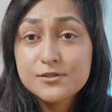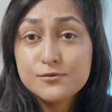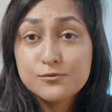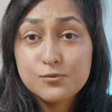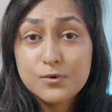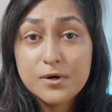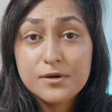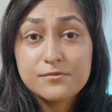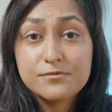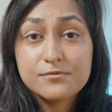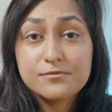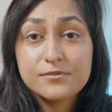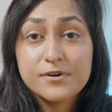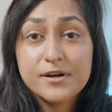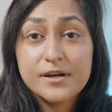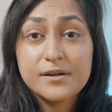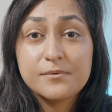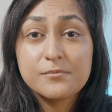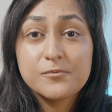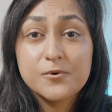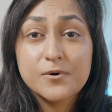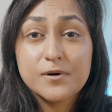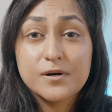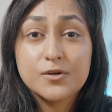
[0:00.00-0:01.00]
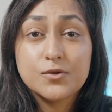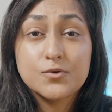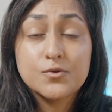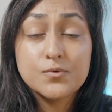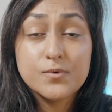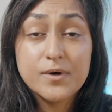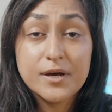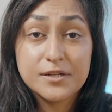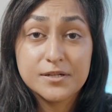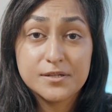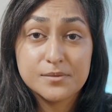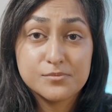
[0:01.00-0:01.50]
of what framework
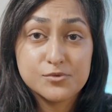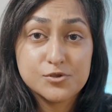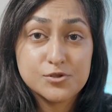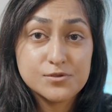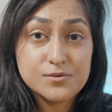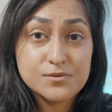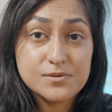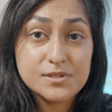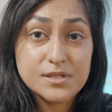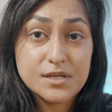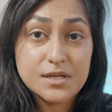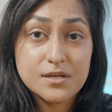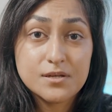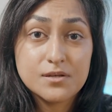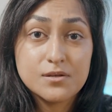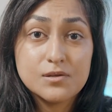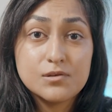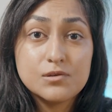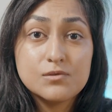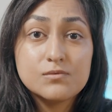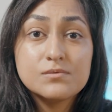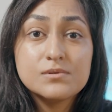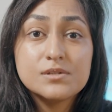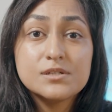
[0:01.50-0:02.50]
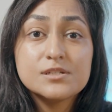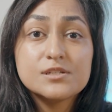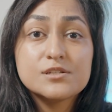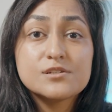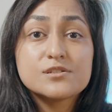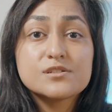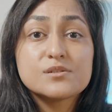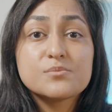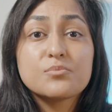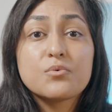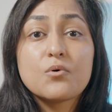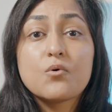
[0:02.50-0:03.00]
you end up choosing, you need to
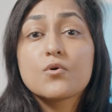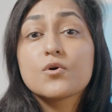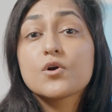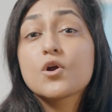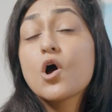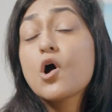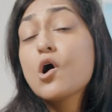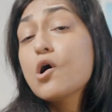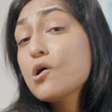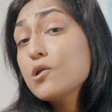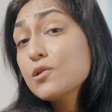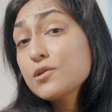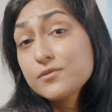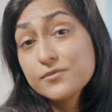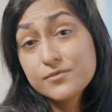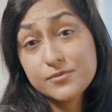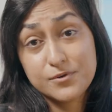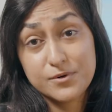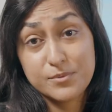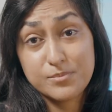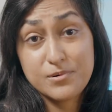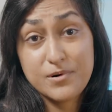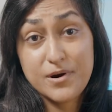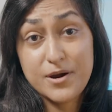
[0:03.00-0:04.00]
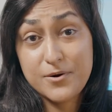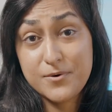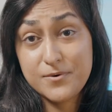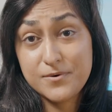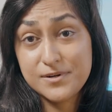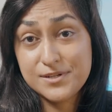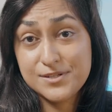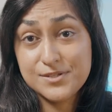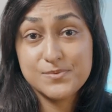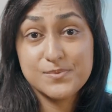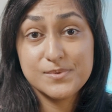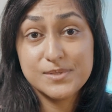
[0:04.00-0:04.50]
support all of your
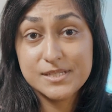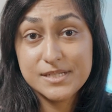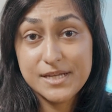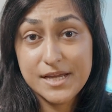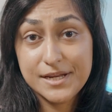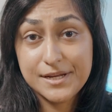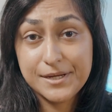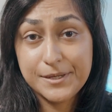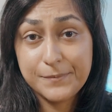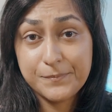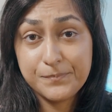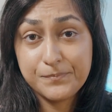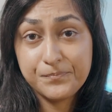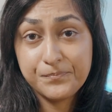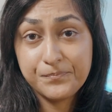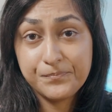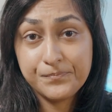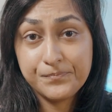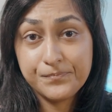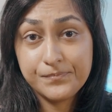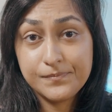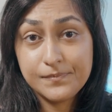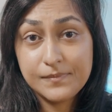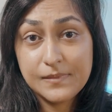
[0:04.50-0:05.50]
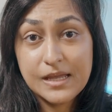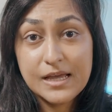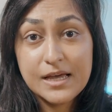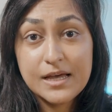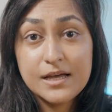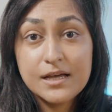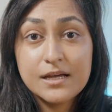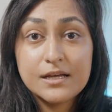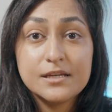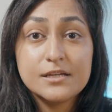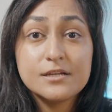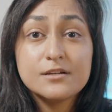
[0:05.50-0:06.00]
priorities with data.
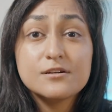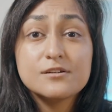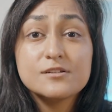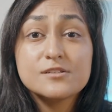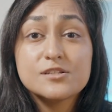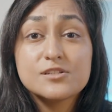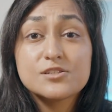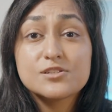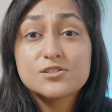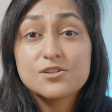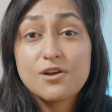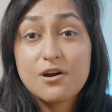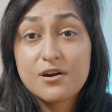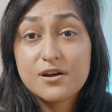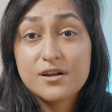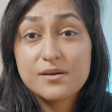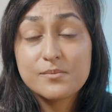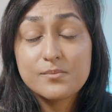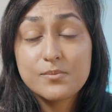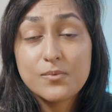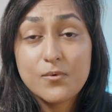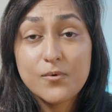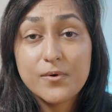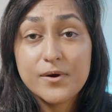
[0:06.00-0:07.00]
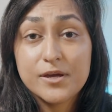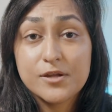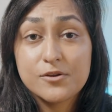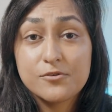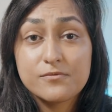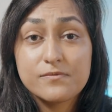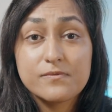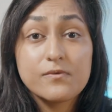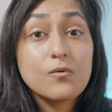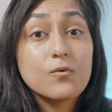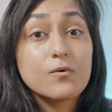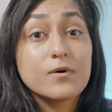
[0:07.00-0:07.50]
Here's a starting point
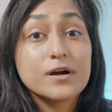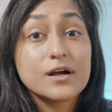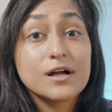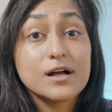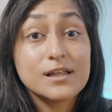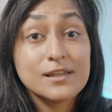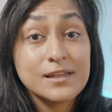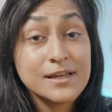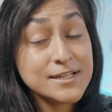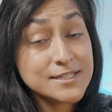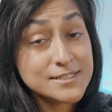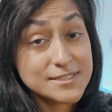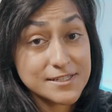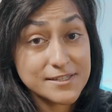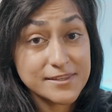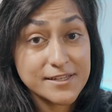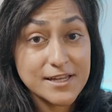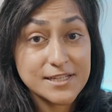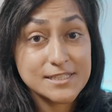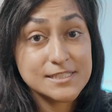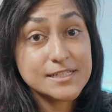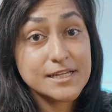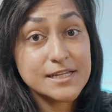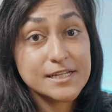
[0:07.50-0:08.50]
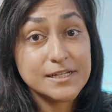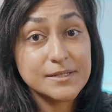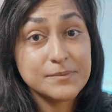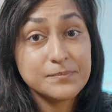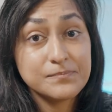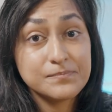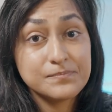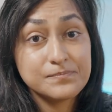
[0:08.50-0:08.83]
for collecting that data.